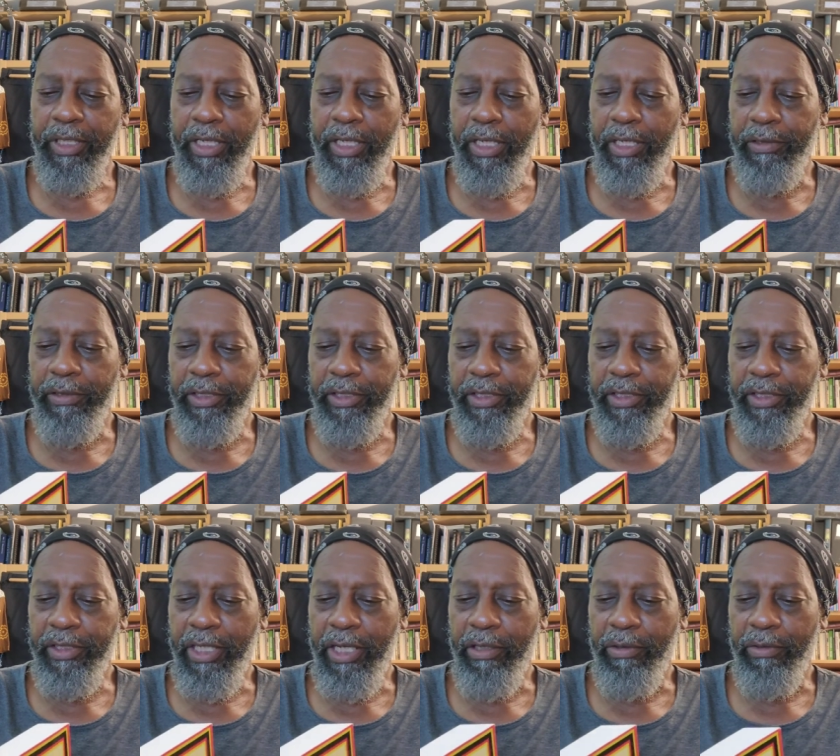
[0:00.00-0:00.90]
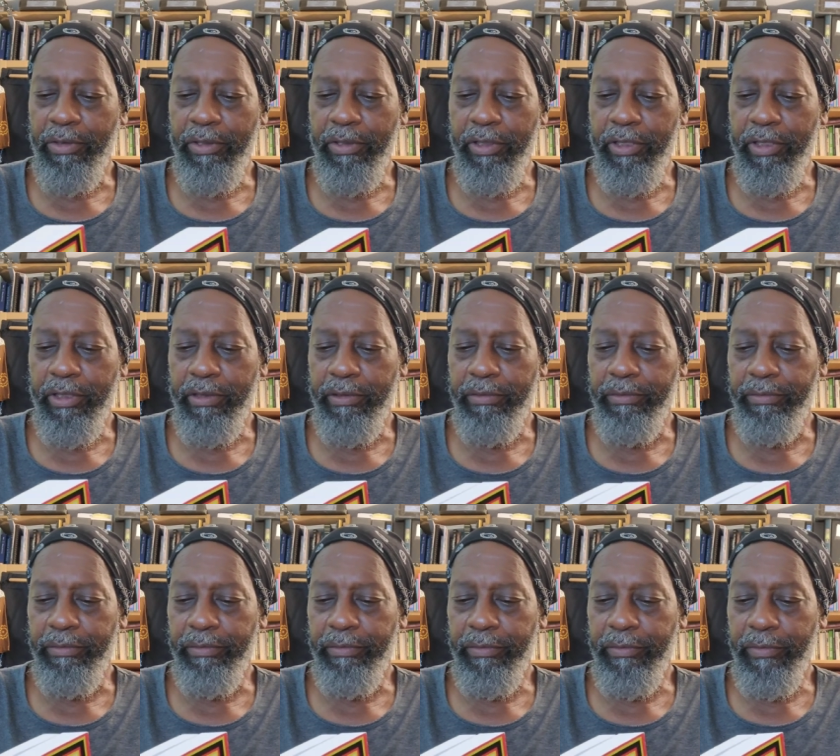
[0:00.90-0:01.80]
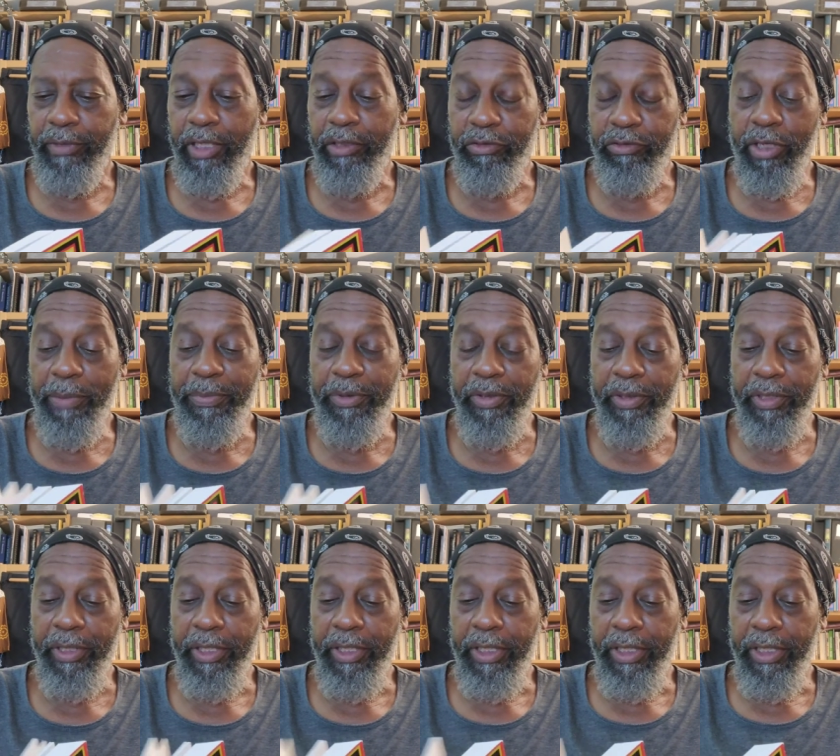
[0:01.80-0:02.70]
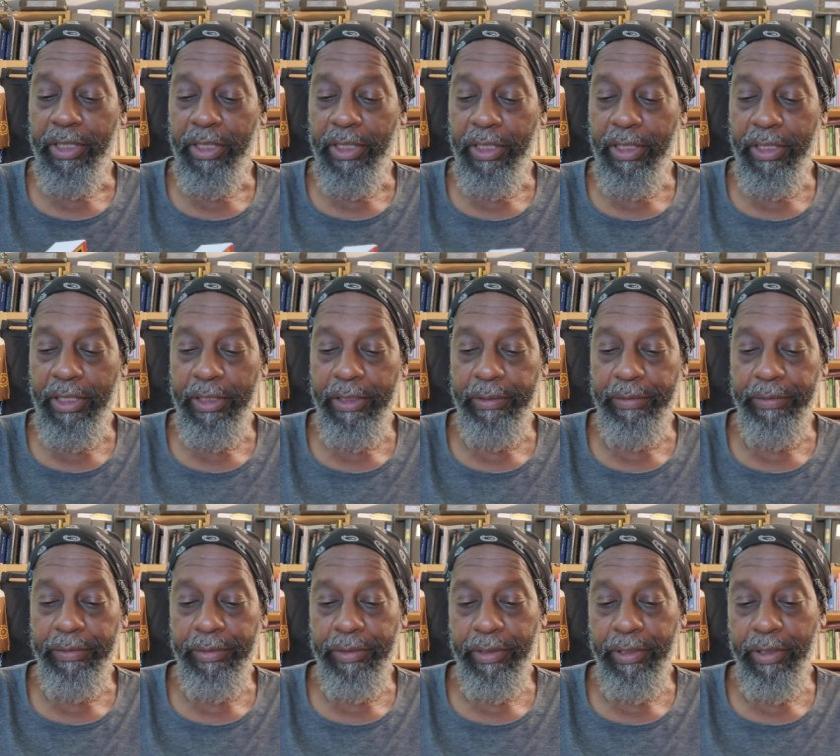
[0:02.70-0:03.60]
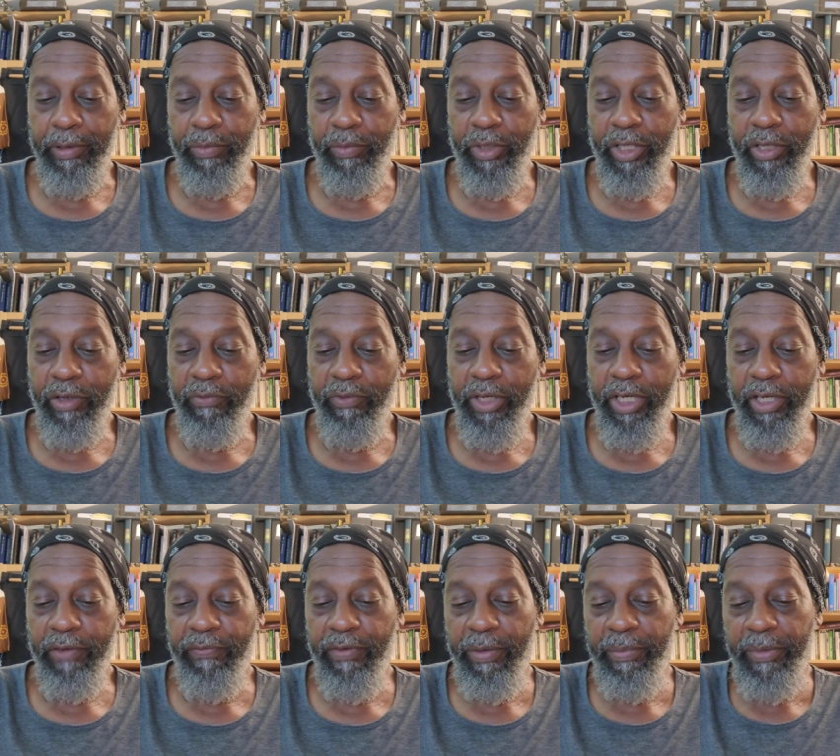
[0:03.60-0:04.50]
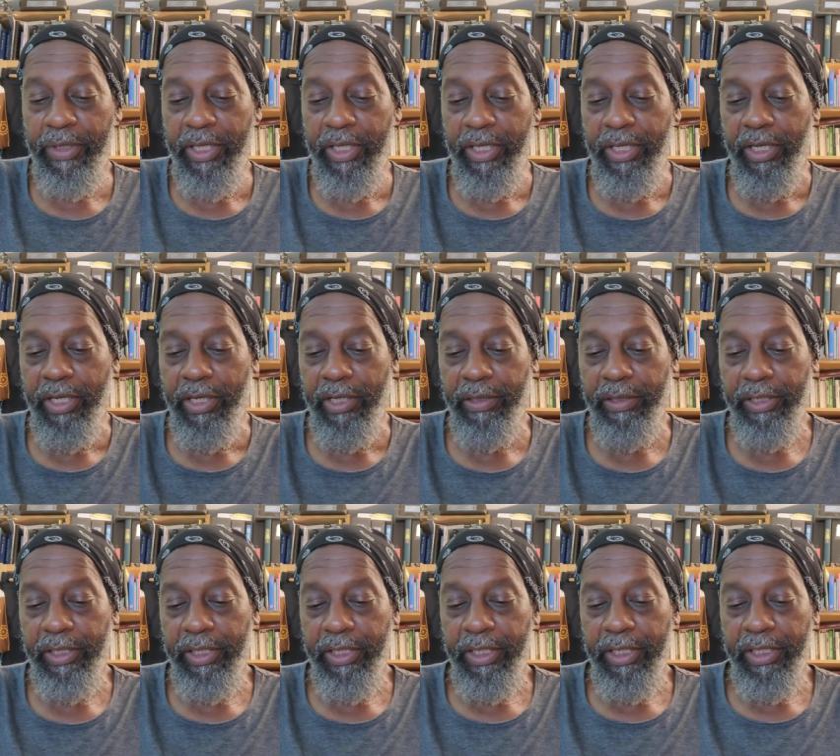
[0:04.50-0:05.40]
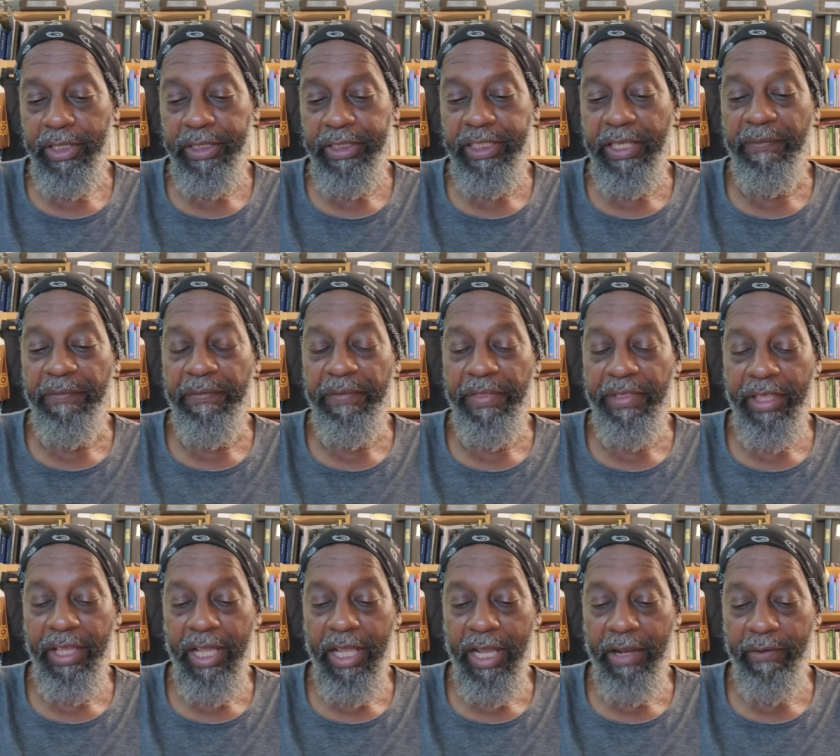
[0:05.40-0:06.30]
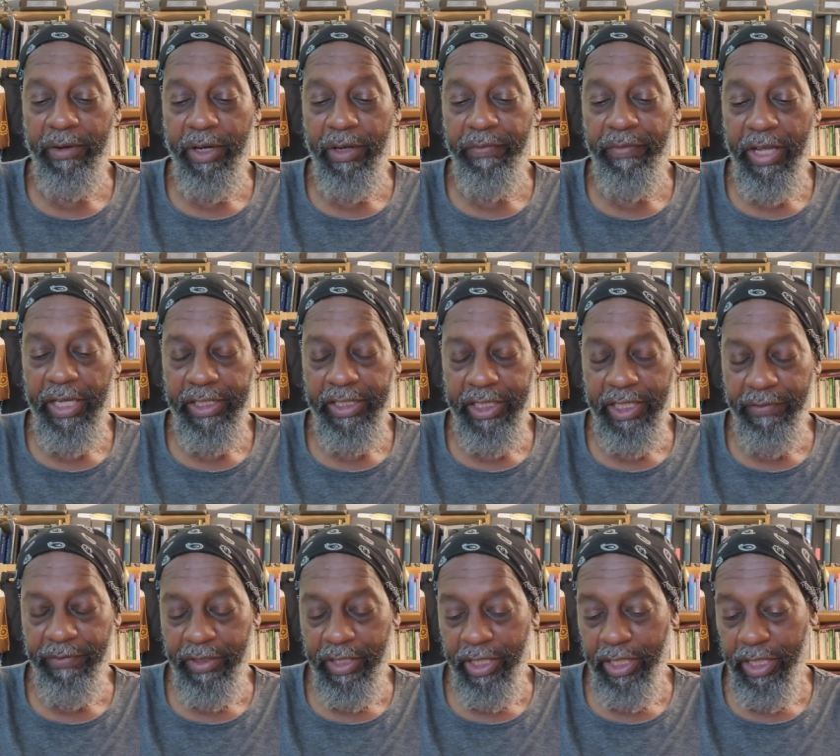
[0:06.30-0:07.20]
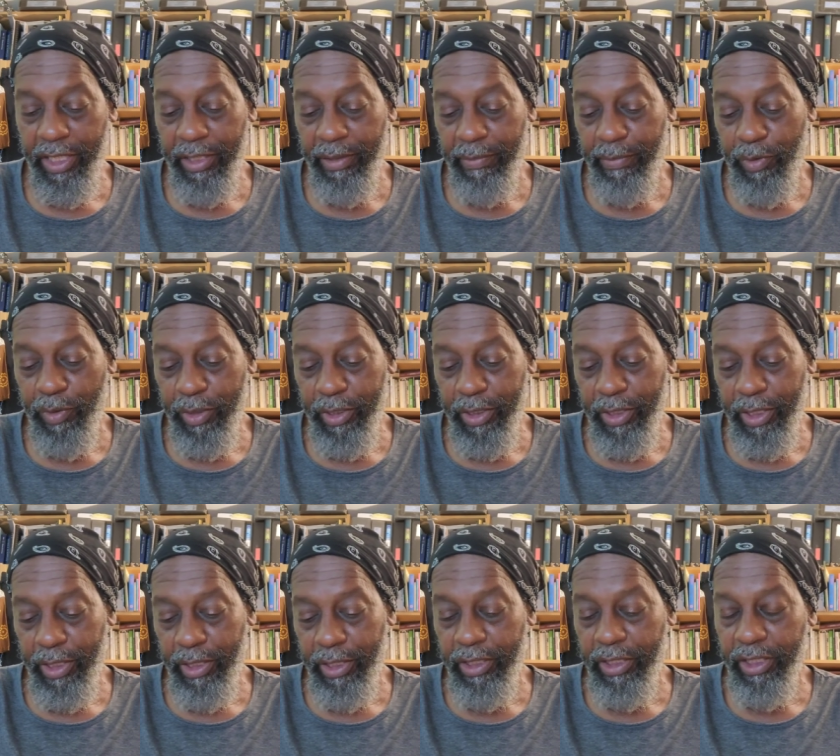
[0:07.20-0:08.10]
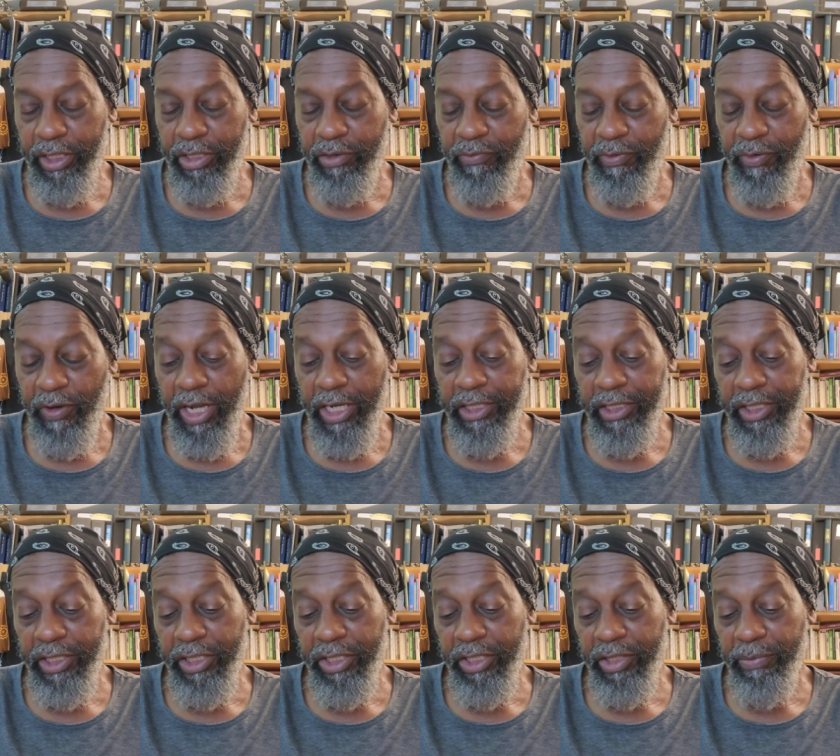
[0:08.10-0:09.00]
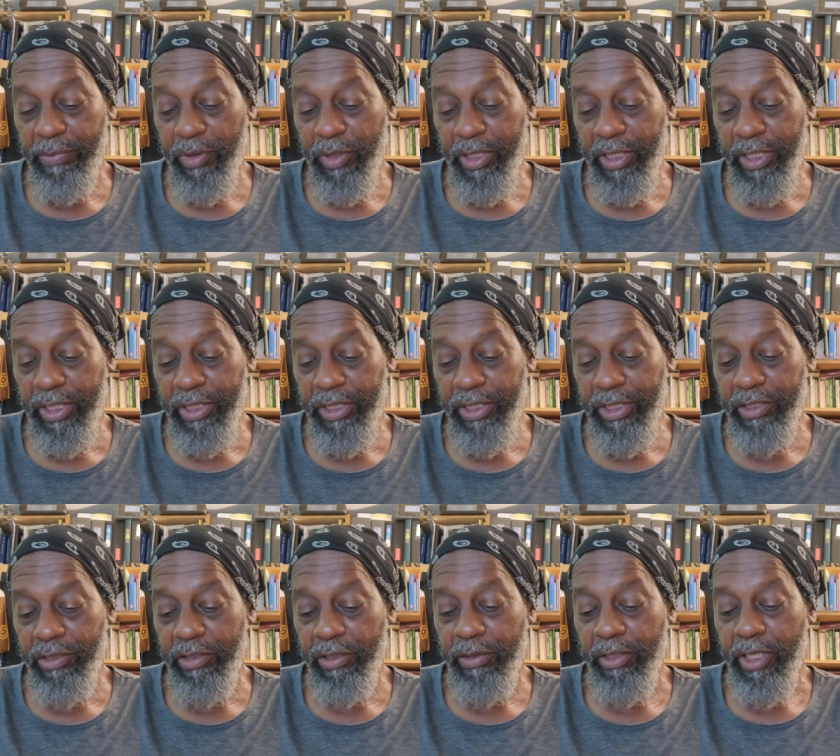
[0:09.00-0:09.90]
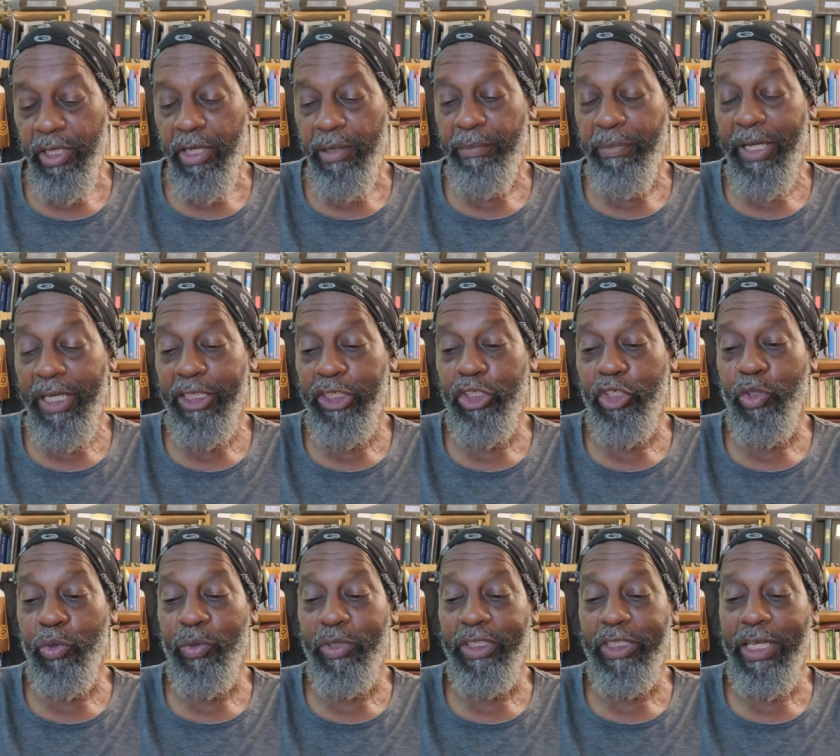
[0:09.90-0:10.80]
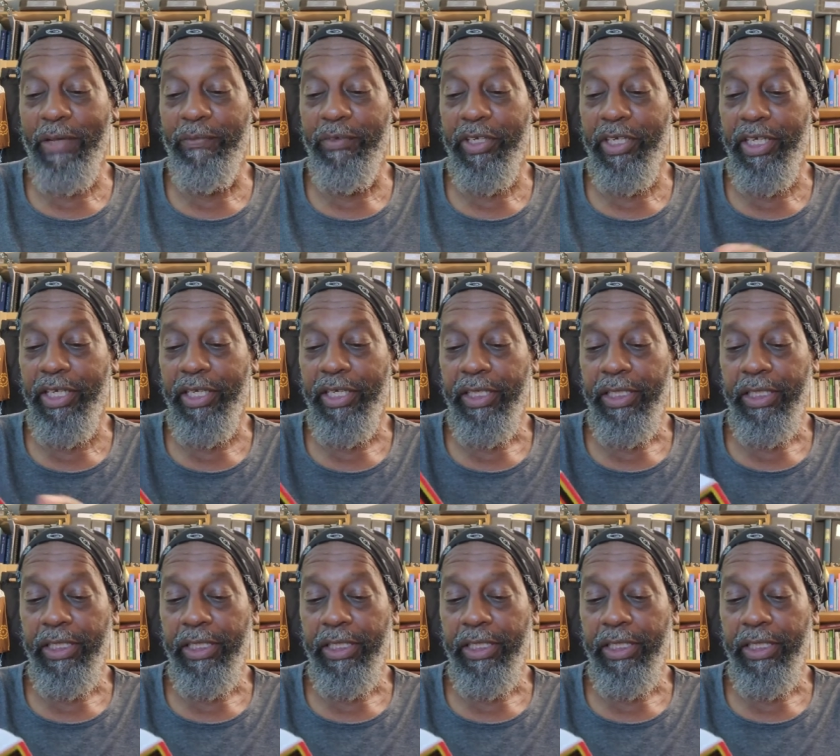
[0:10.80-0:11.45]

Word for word: Uh, this is our um, our scripture, and uh, we are reading from the uh, seventh area of activity in the book, uh, and this is the revised edition book, and this is uh, page 270.